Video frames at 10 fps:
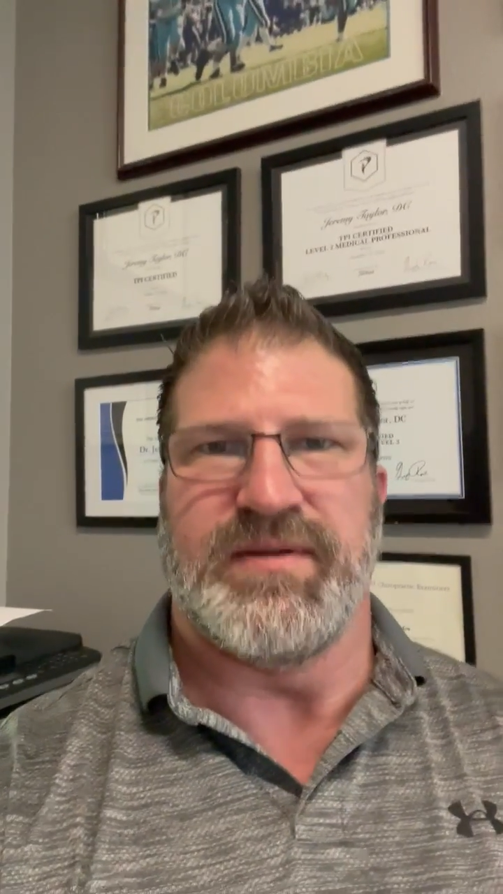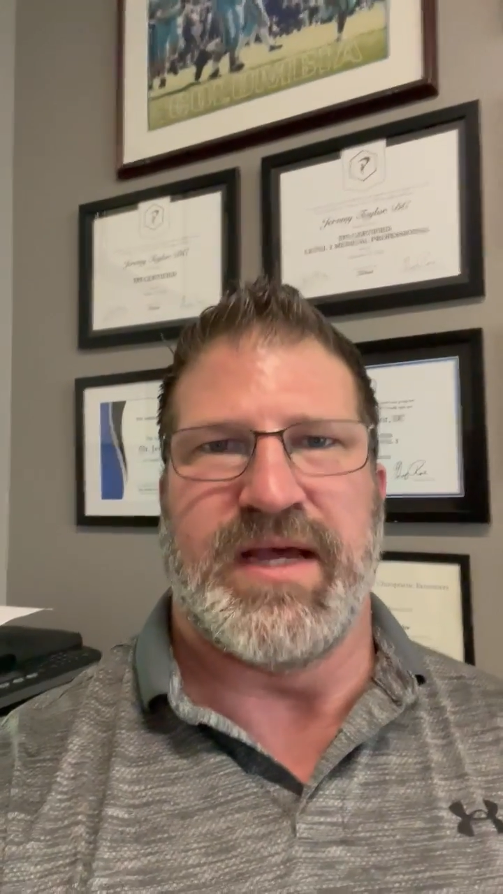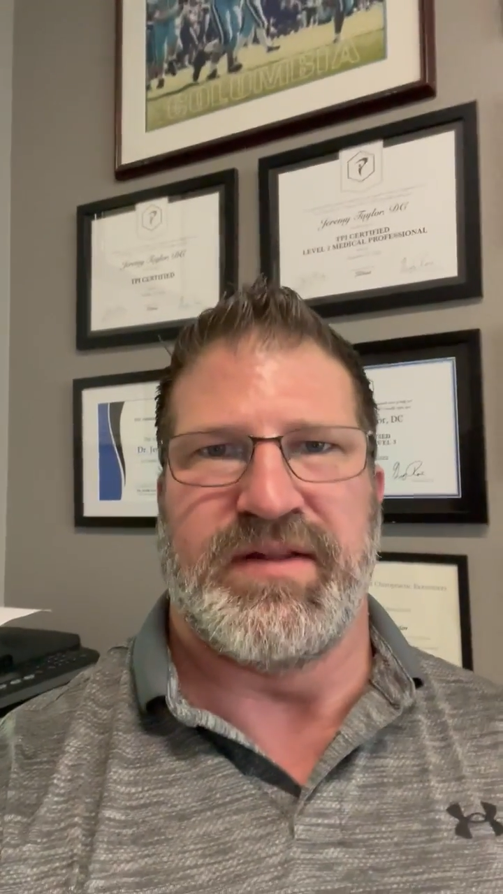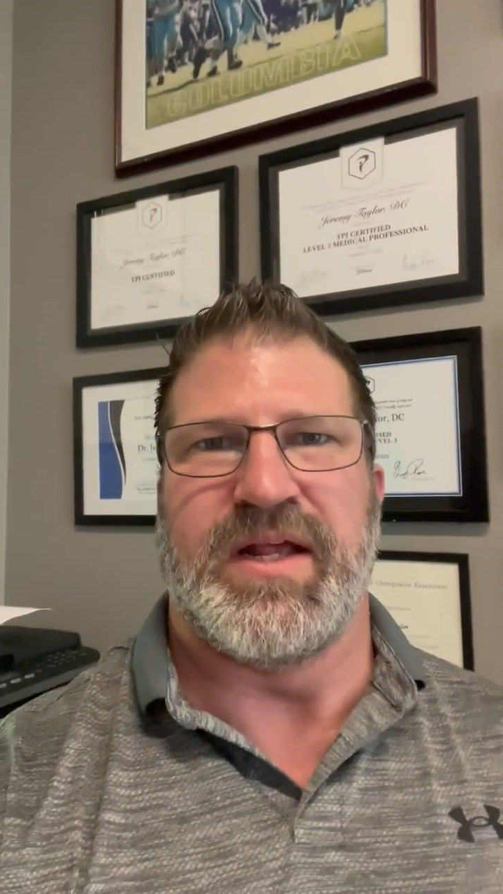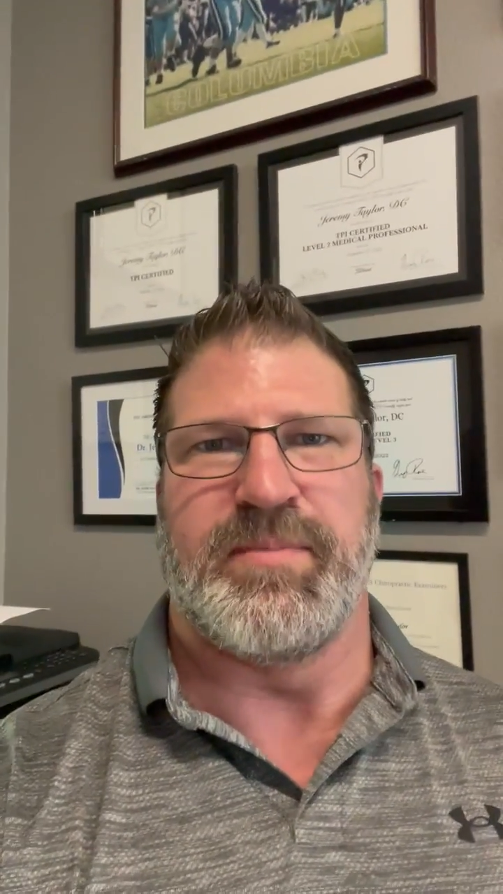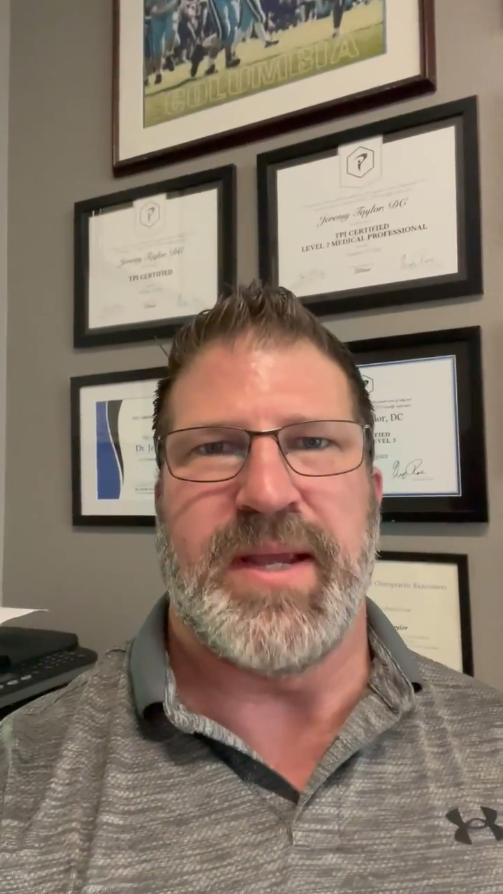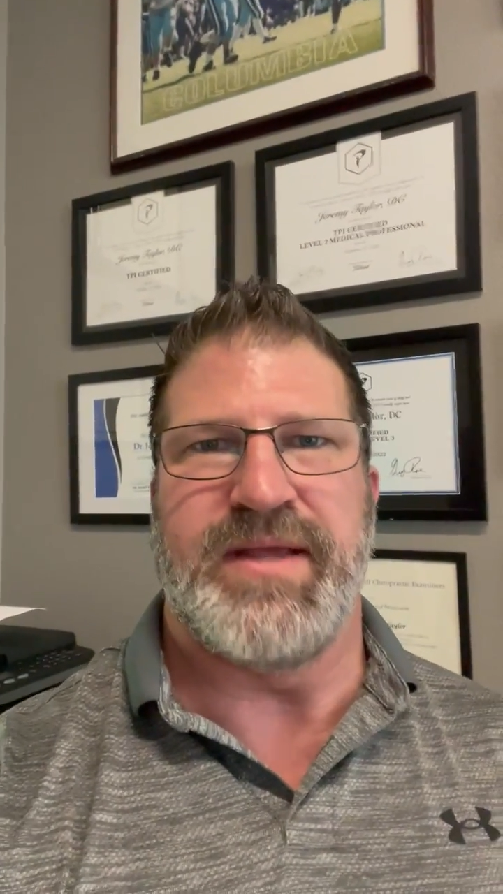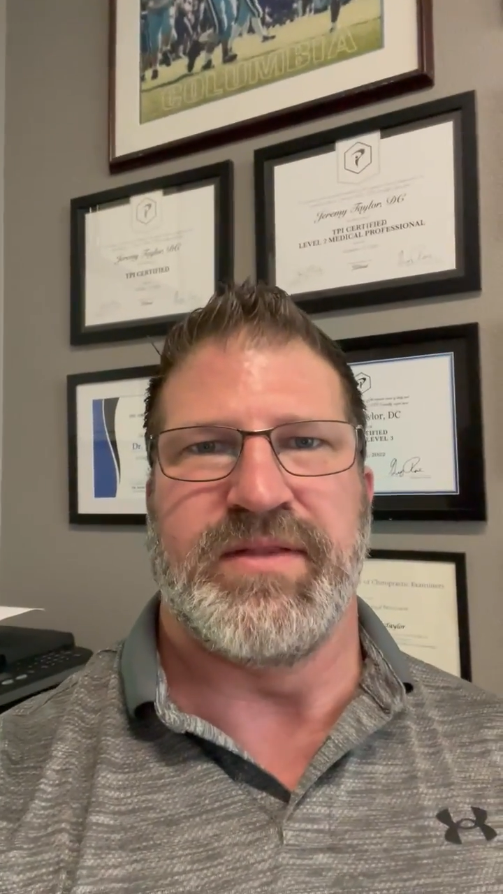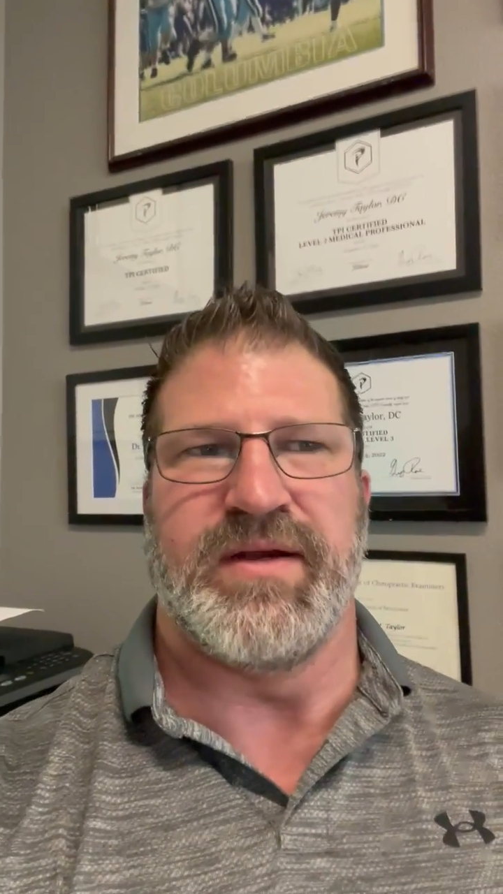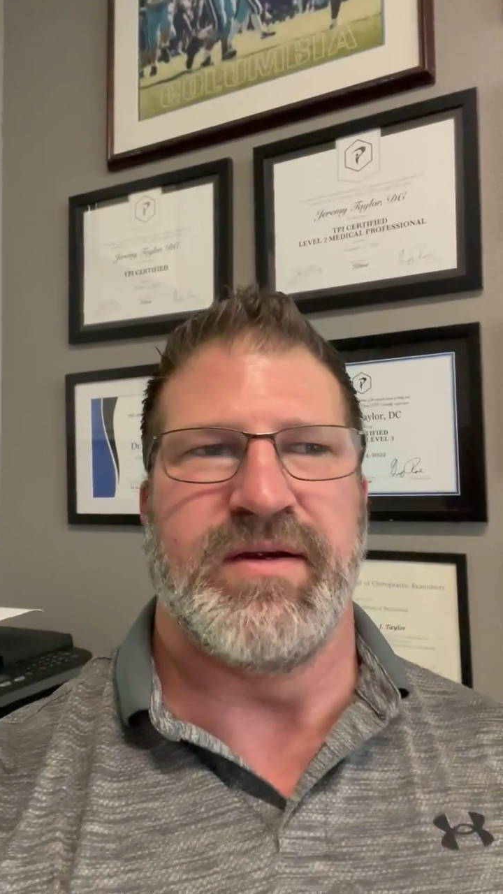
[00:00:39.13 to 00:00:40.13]
had a lot of
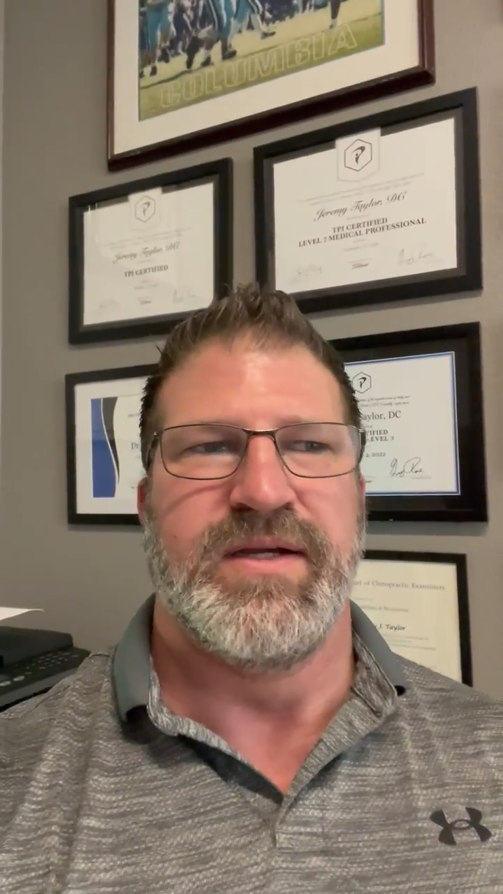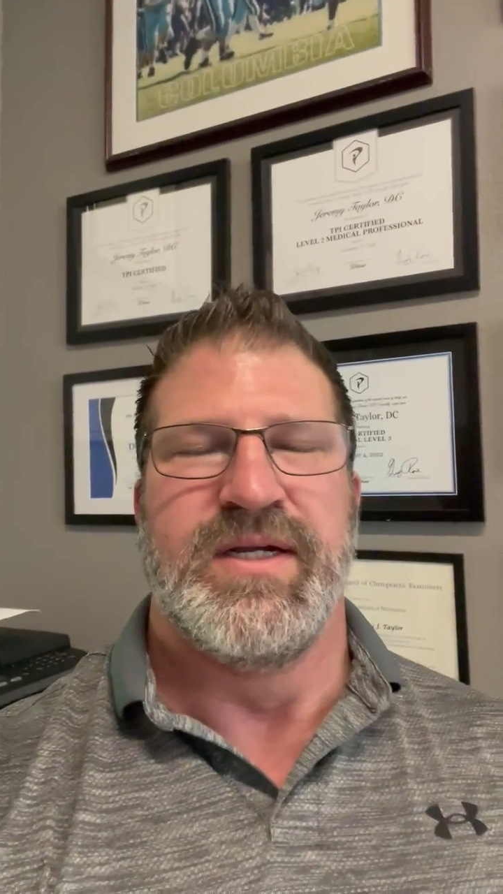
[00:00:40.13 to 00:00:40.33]
pain there.